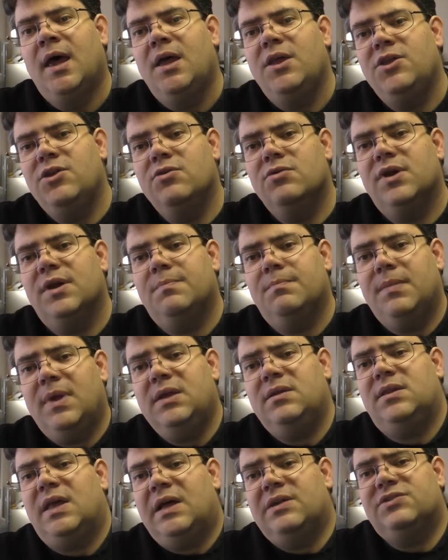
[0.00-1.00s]
you can
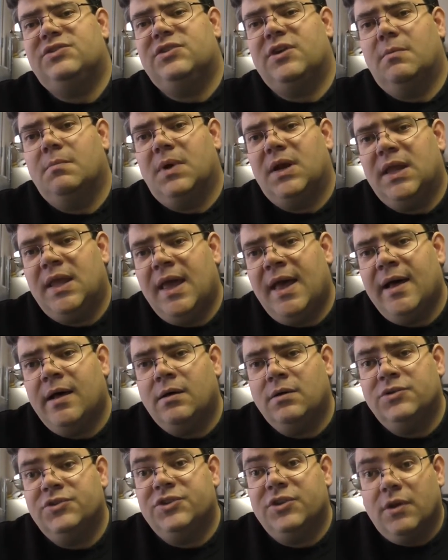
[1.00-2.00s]
make that somebody
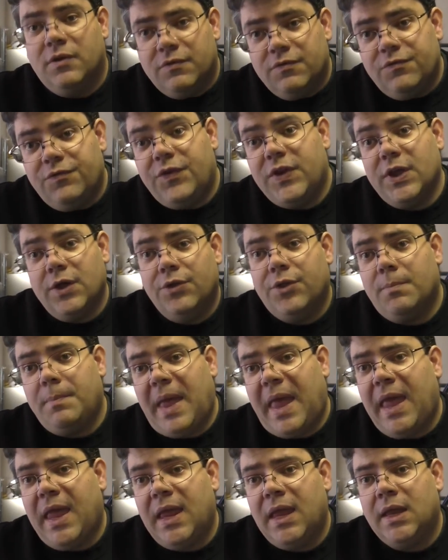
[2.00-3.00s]
else feel the
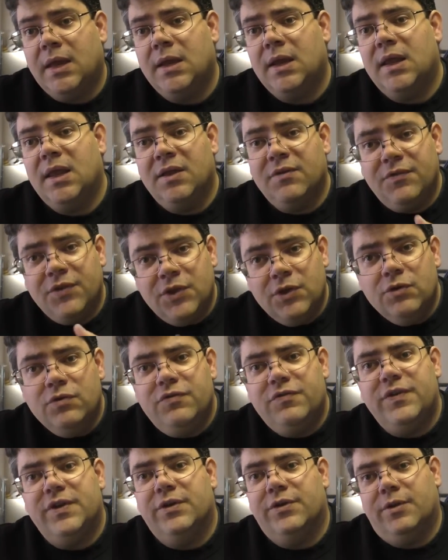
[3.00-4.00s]
pain if you
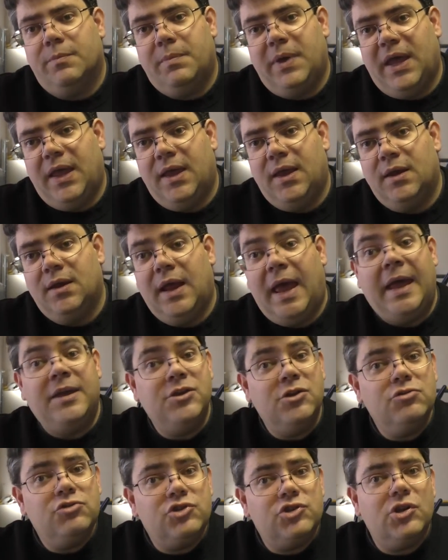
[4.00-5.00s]
feel the pain, and
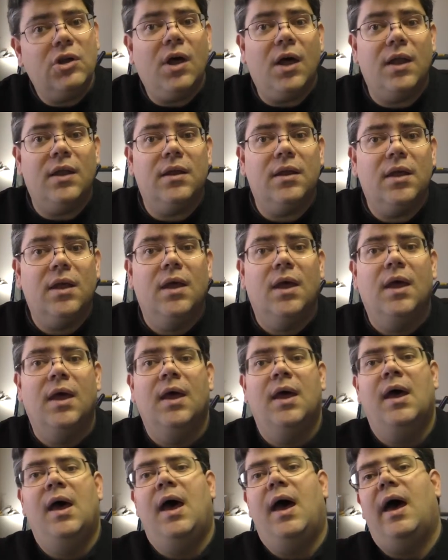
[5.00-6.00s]
you should.
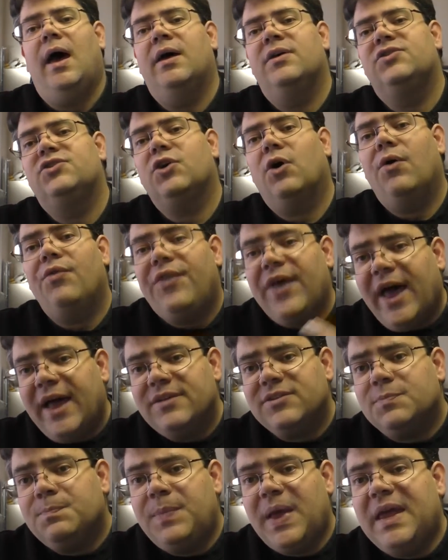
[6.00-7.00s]
Uh, so
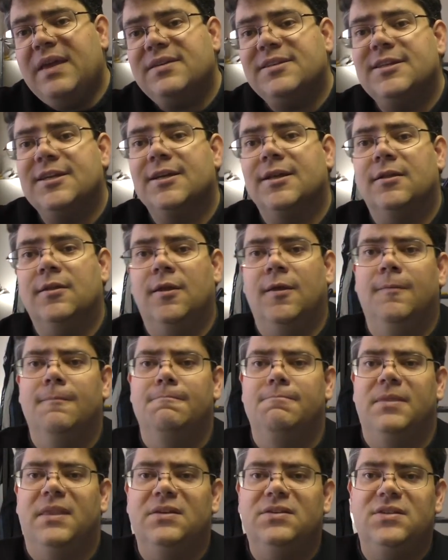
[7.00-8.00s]
that's basically
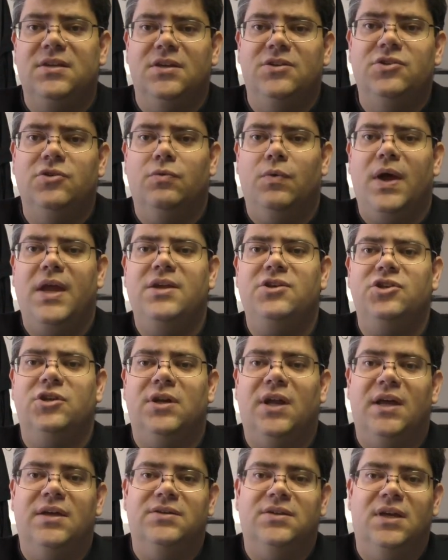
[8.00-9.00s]
the situation
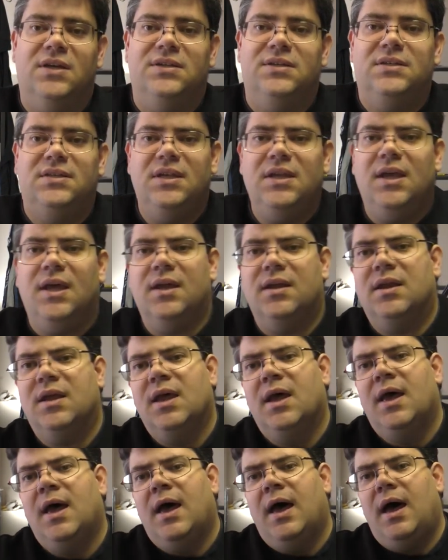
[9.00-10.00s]
as I see it.
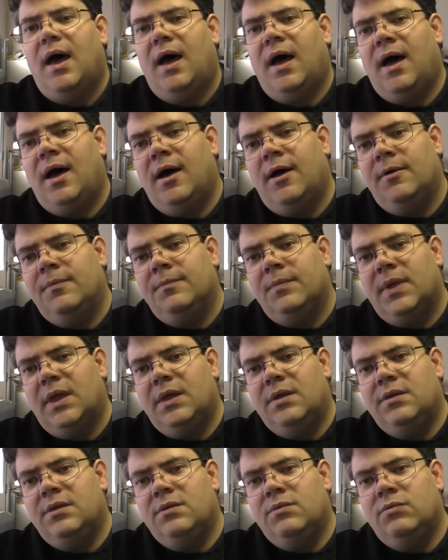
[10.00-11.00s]
Uh,
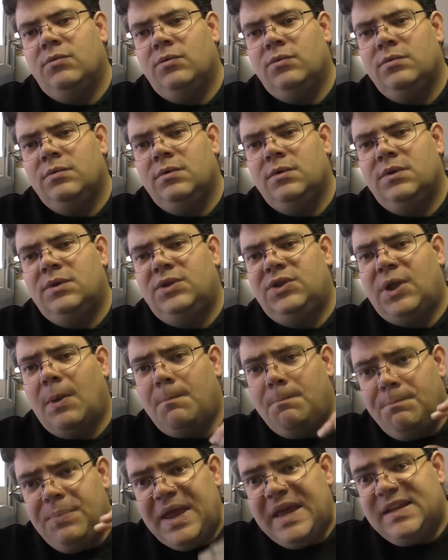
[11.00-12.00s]
the
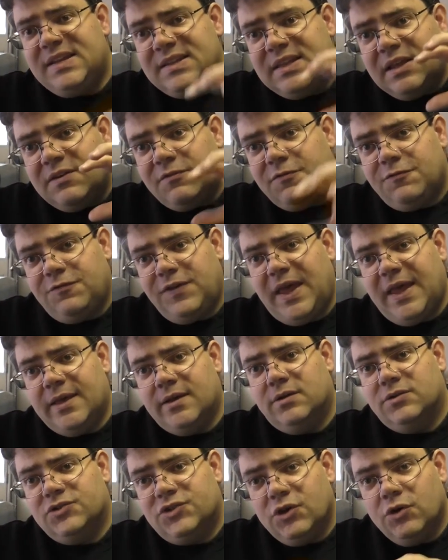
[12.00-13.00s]
bit that
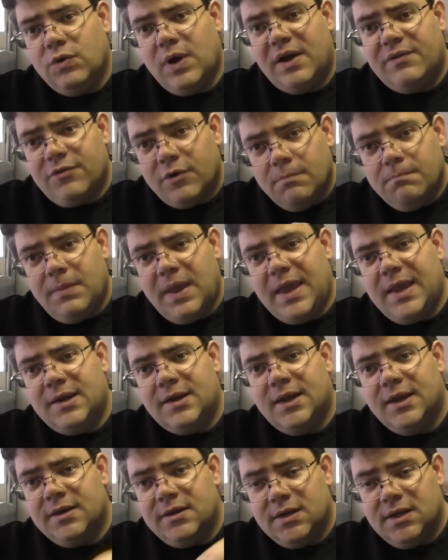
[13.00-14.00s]
fails, whoever made
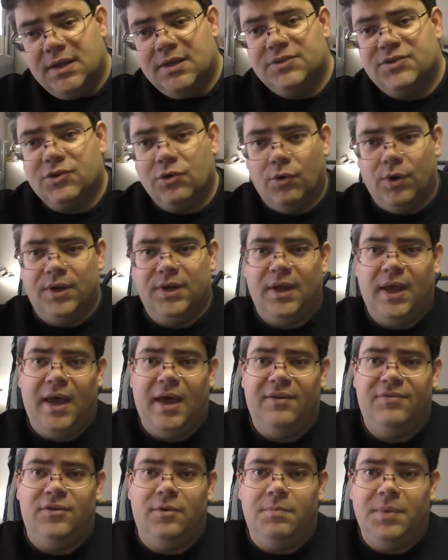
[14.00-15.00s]
it is going to
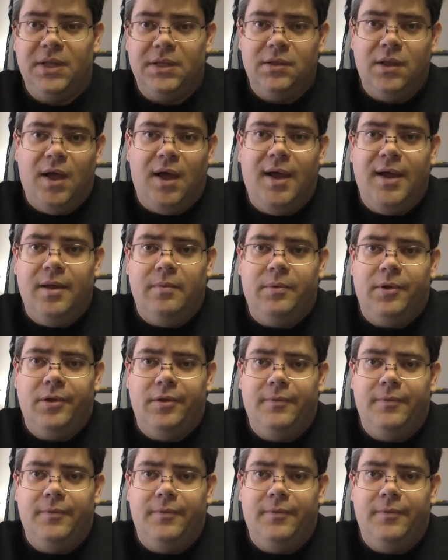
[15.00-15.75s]
have to be liable.